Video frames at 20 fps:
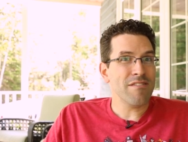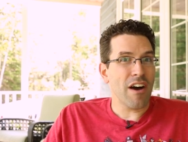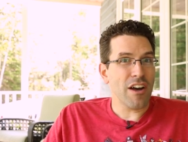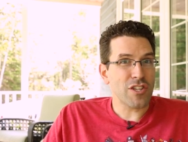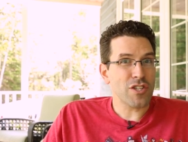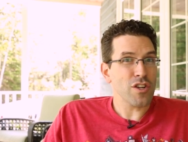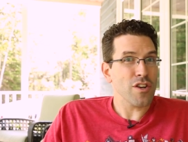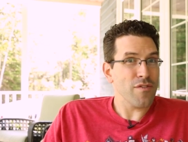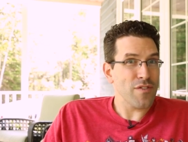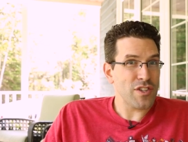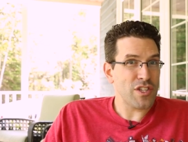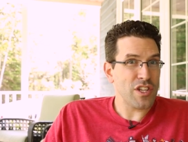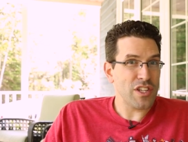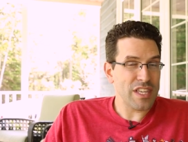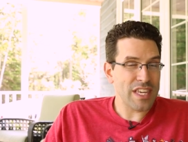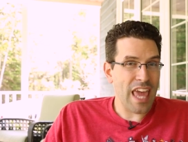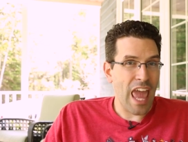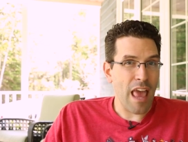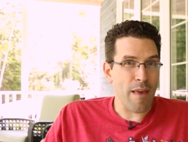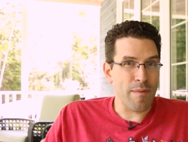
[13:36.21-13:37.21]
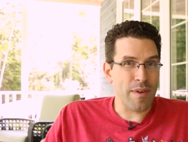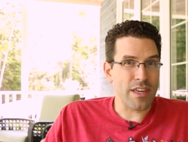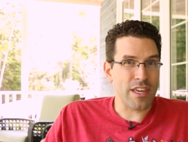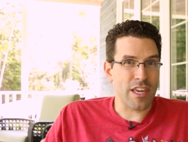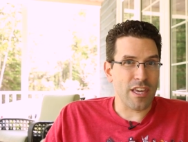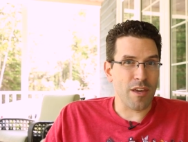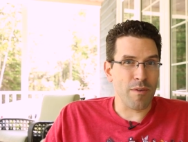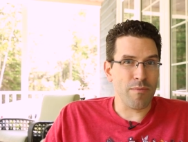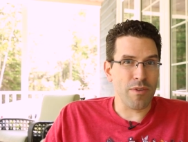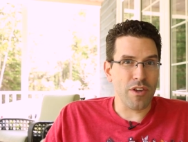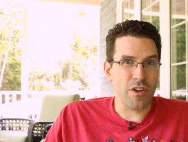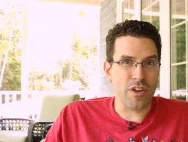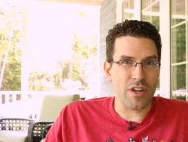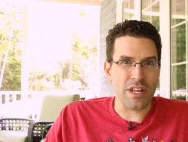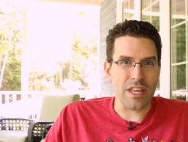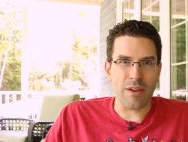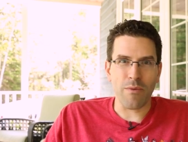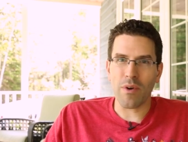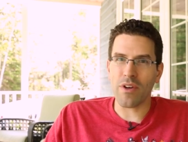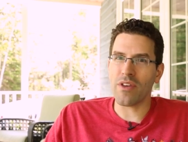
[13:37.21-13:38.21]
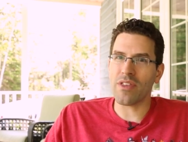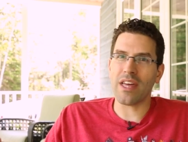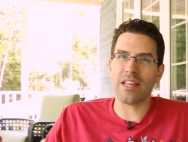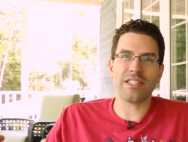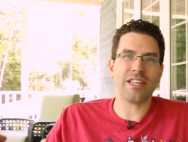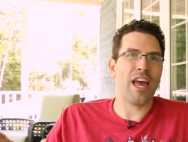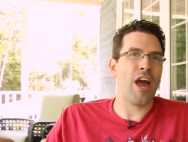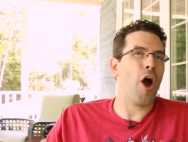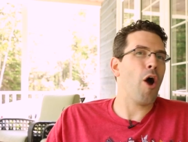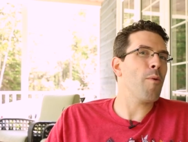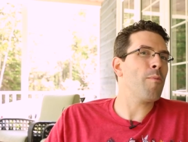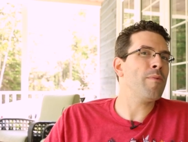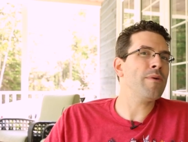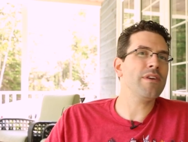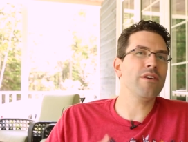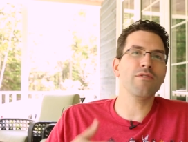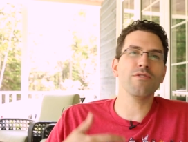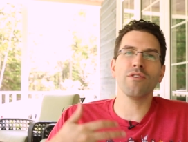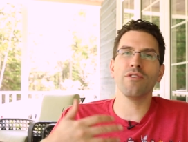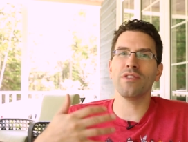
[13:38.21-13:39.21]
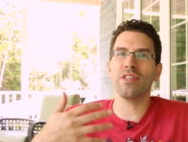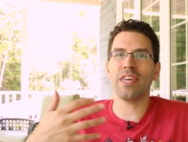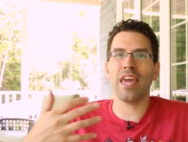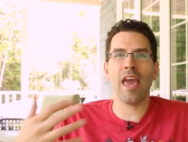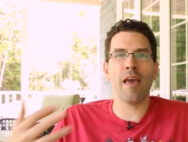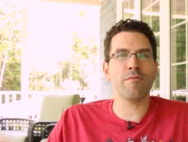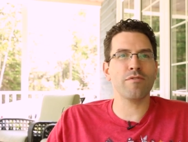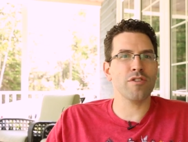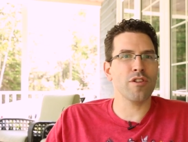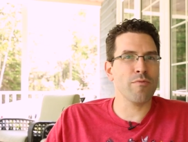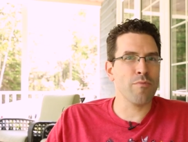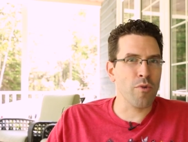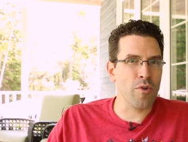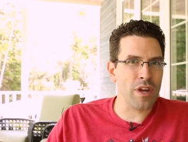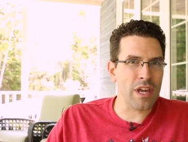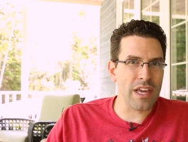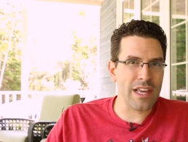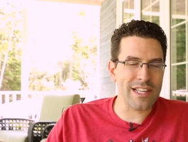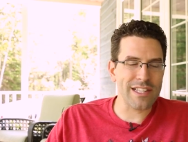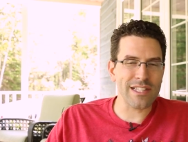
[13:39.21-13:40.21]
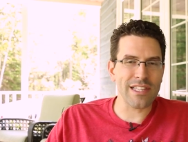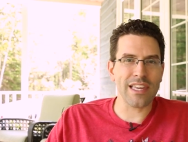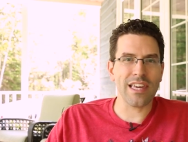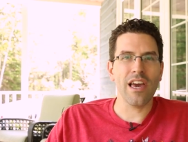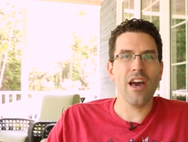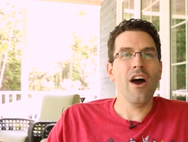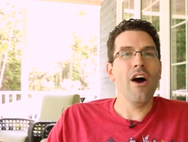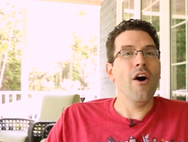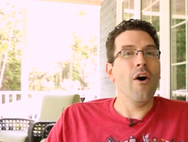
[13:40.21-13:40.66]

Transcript: a service to the gaming community, whether that's helping you learn the games a little more easily